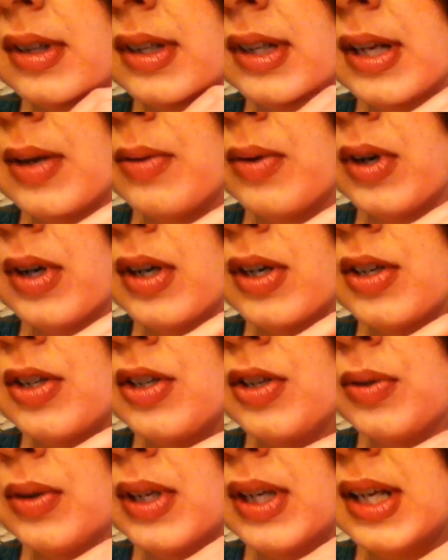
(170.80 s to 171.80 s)
And now we're going to
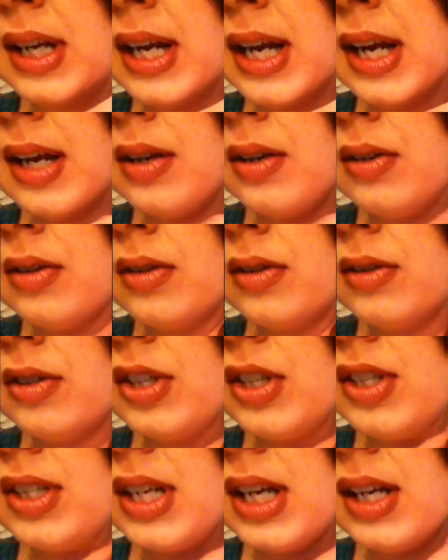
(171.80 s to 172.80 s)
do it again.
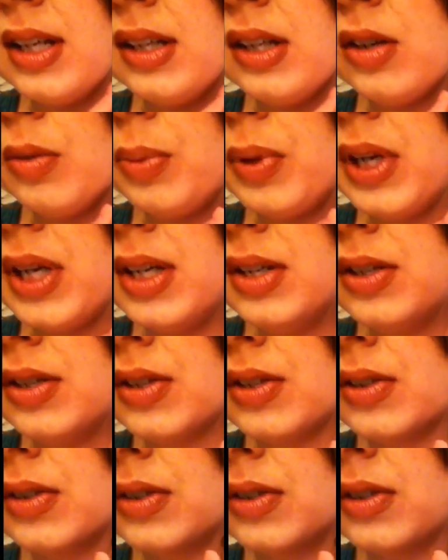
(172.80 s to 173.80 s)
Just take a little
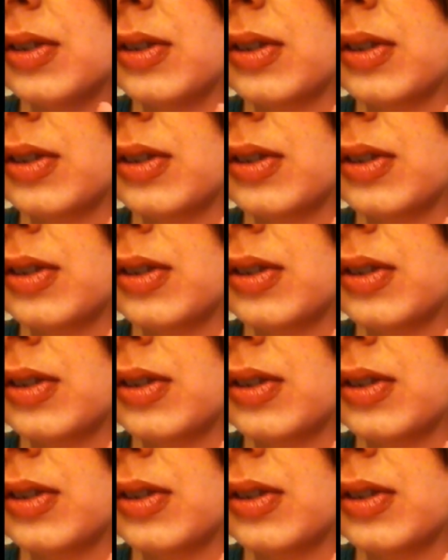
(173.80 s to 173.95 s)
piece